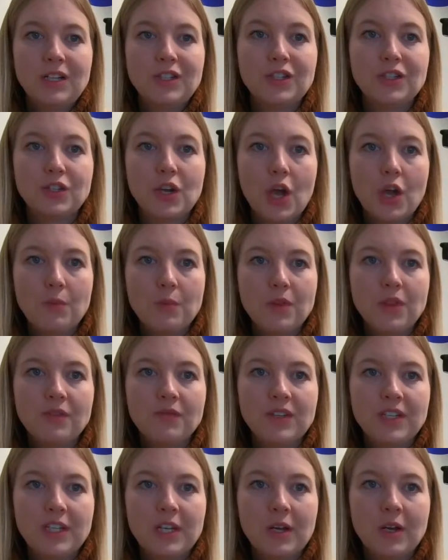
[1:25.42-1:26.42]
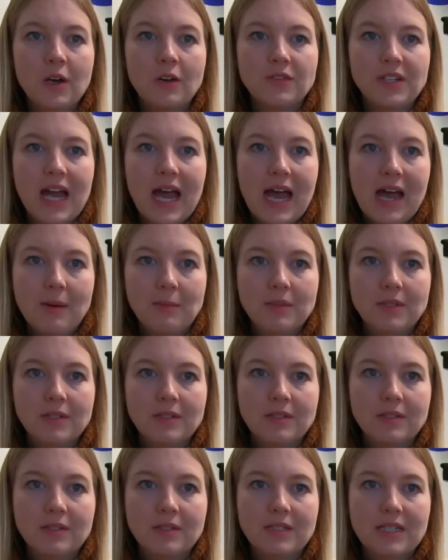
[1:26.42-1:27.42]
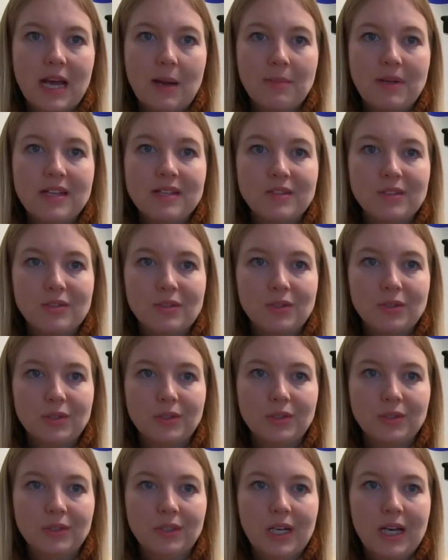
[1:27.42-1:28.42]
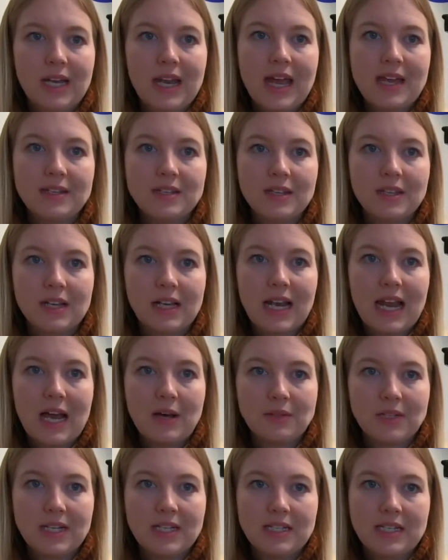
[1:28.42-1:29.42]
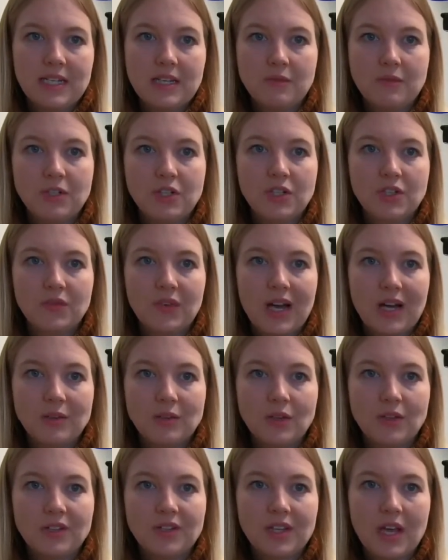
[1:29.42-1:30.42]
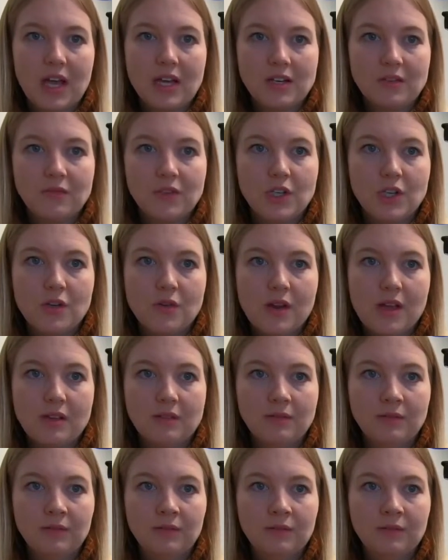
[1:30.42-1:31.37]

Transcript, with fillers: Just open the VideoLoft app, tap Install and enter the Cloud I D, which is found on the side of the unit.